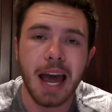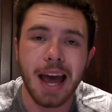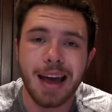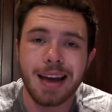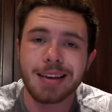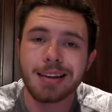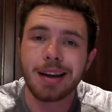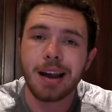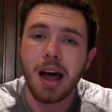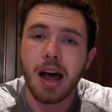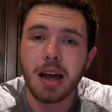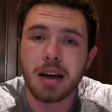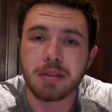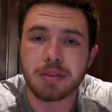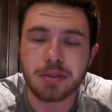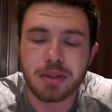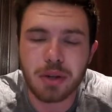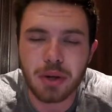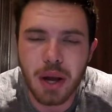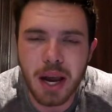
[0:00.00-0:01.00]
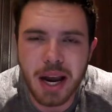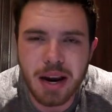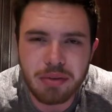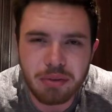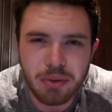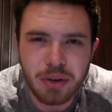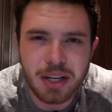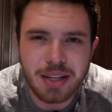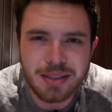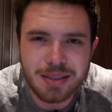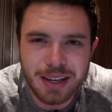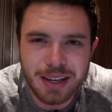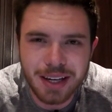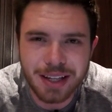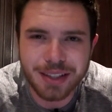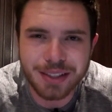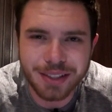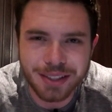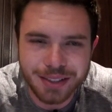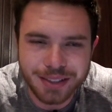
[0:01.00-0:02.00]
and live to every
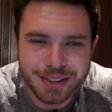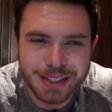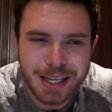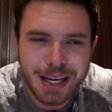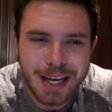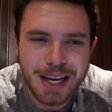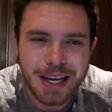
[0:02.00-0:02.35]
single